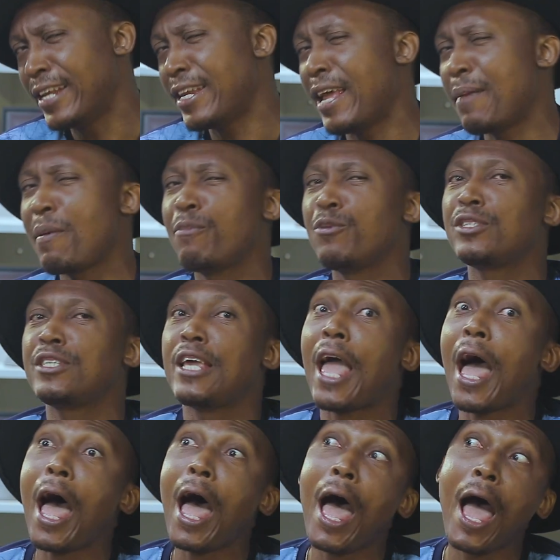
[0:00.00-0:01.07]
and then people
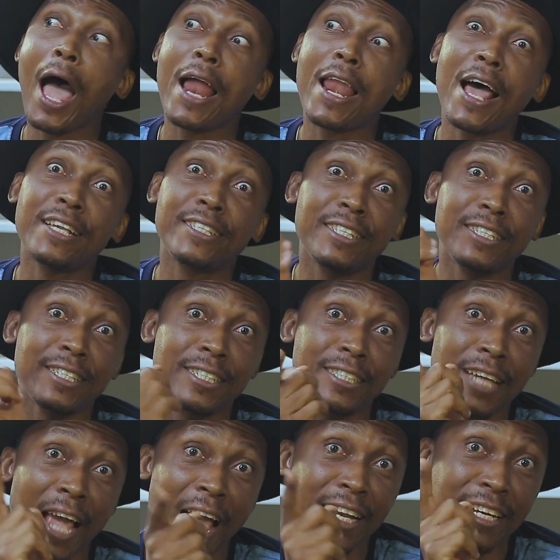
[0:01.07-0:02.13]
say, that's this
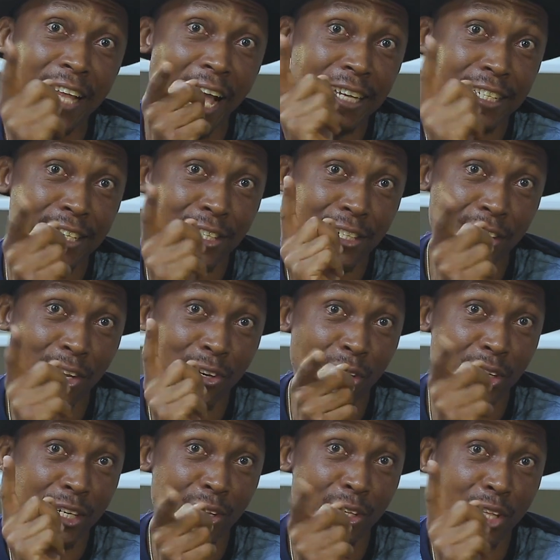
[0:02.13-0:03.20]
child, that's the son
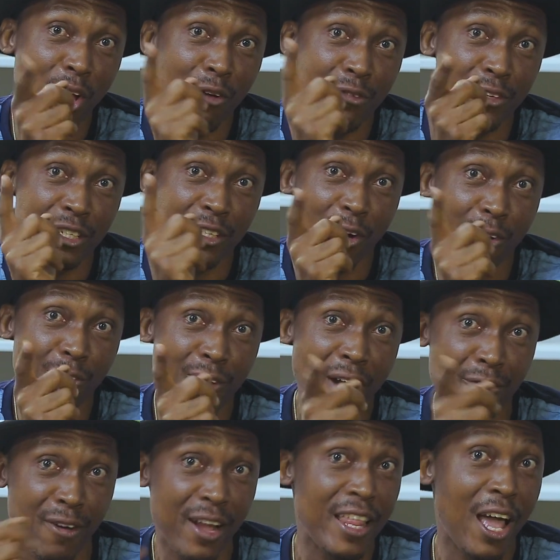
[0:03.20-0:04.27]
or the daughter of
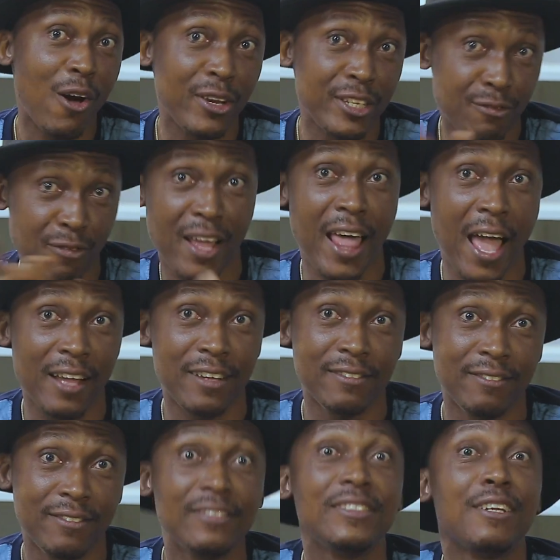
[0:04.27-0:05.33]
her father or his father.
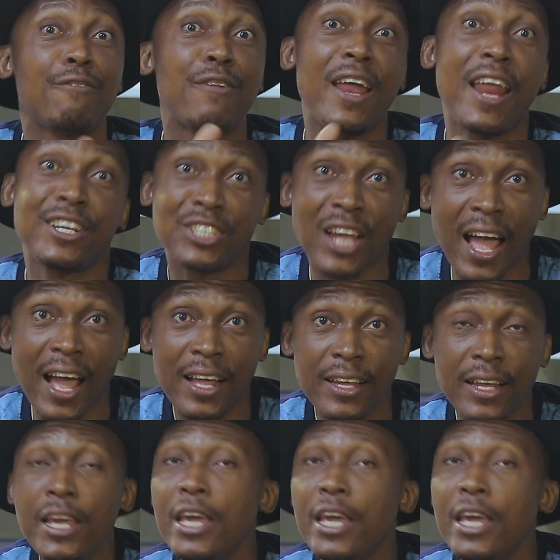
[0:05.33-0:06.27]
The father, Sha.